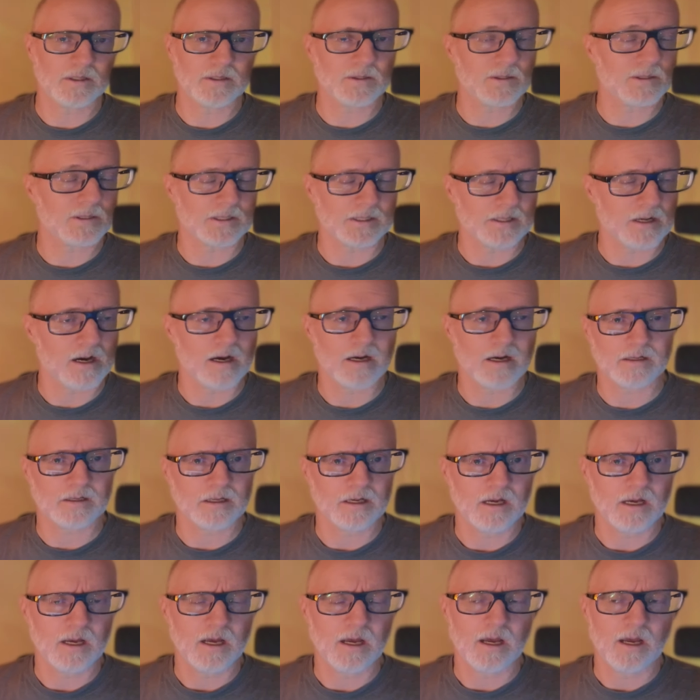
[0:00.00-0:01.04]
It's not.
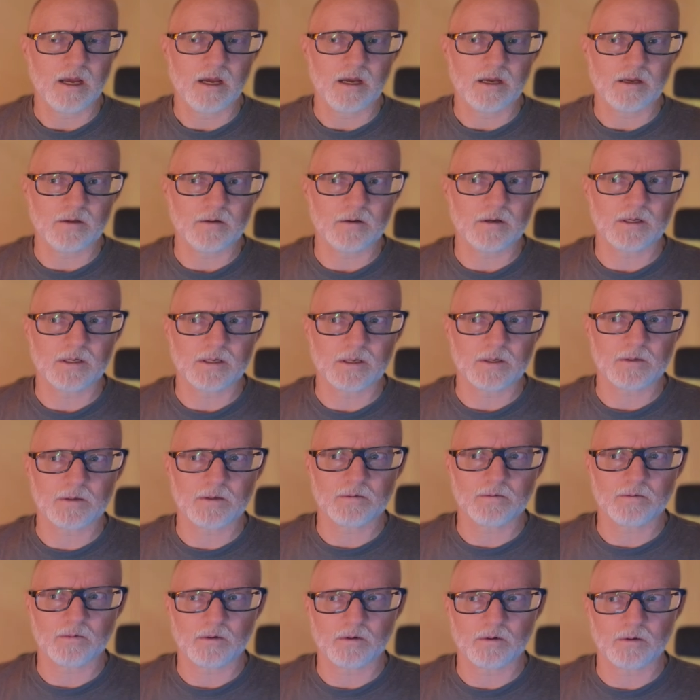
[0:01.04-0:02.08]
Yoga doesn't.